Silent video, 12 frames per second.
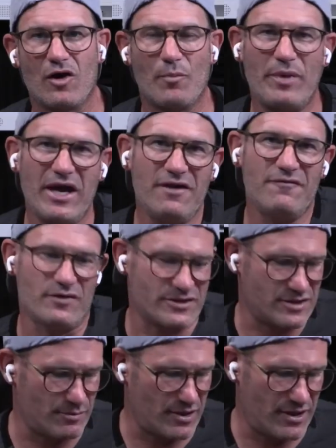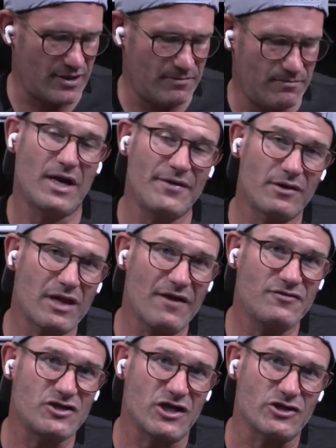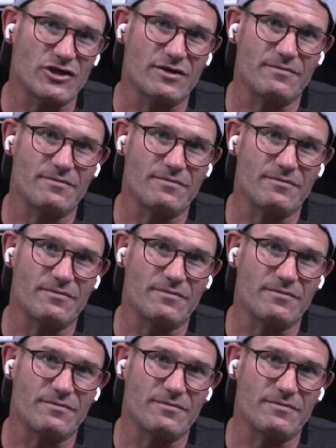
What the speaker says: are painful to somebody and they're life-changing.